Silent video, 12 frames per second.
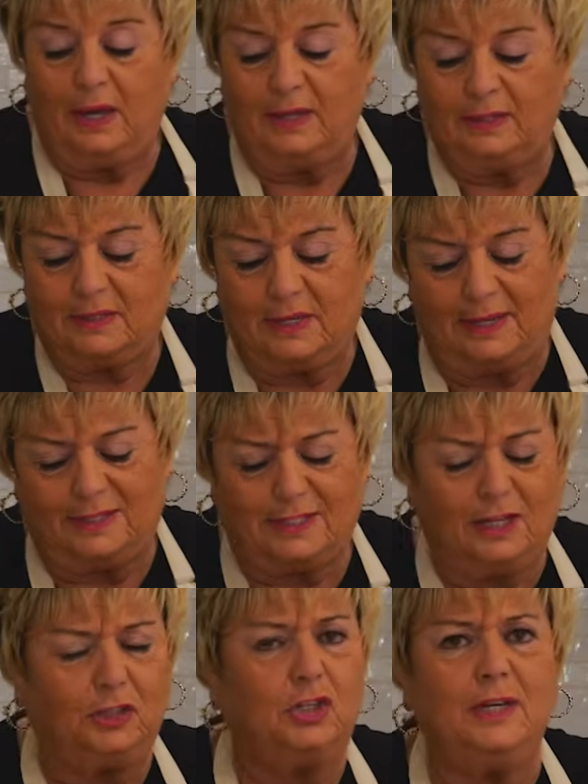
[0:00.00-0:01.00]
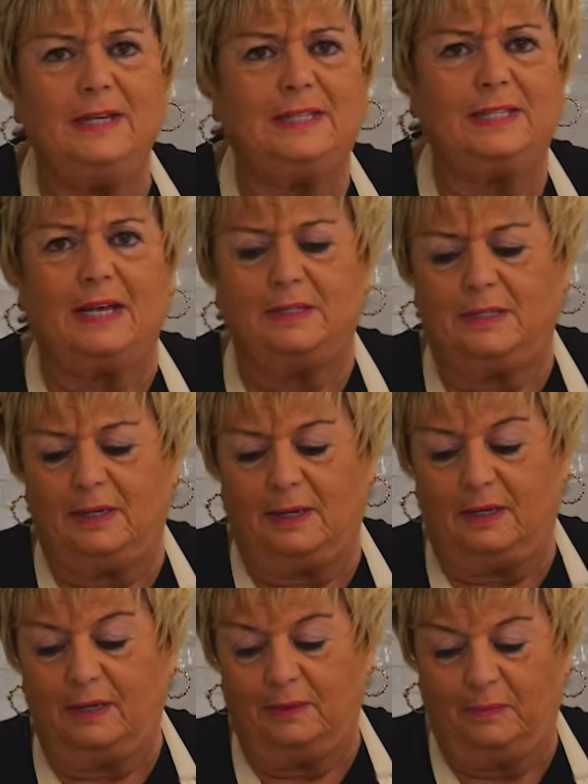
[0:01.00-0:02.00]
It's such a
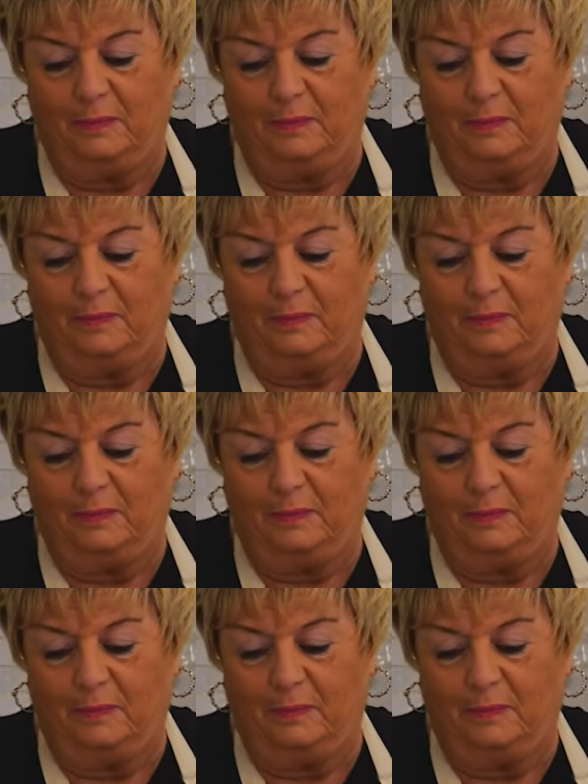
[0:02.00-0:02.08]
necessity.